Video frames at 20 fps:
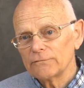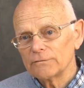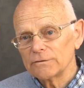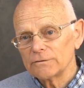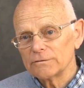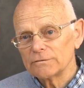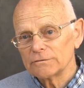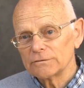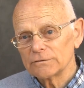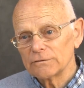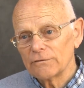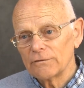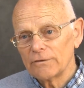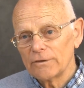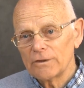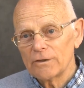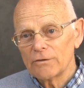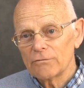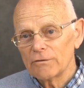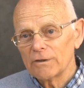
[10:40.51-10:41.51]
and
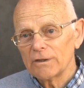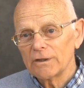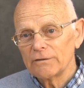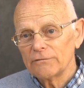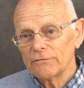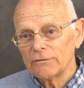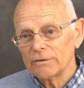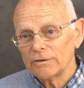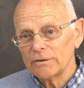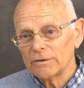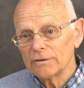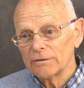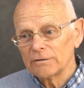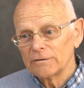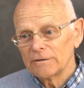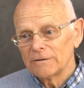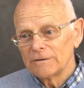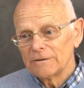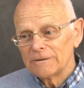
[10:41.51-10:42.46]
they arrive here